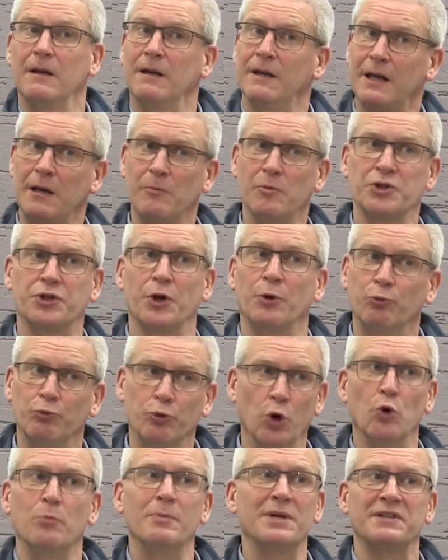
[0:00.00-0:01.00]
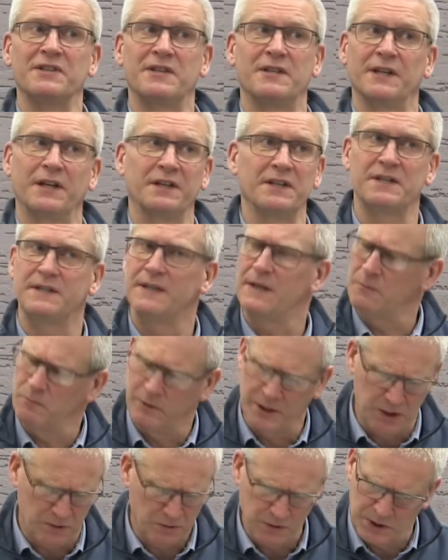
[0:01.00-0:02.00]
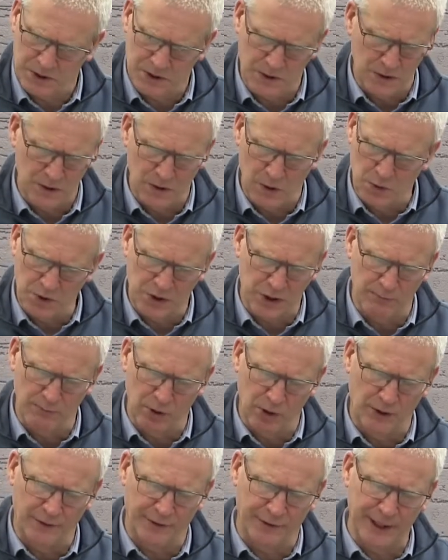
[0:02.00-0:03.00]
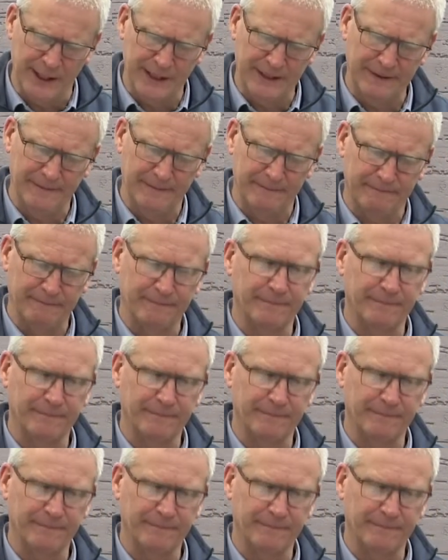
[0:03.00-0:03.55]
He was a Roman citizen, which was no small thing.